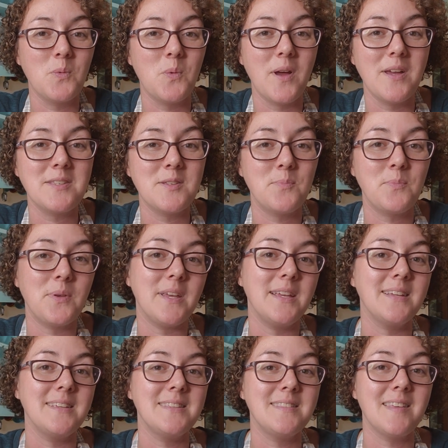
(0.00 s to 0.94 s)

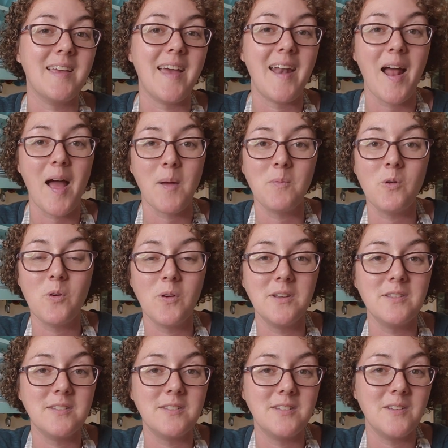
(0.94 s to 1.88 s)
recipes that I'm
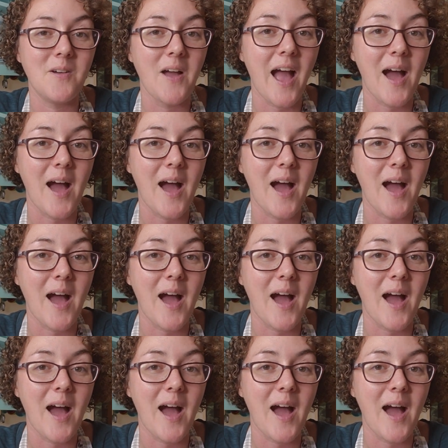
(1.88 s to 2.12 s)
going to do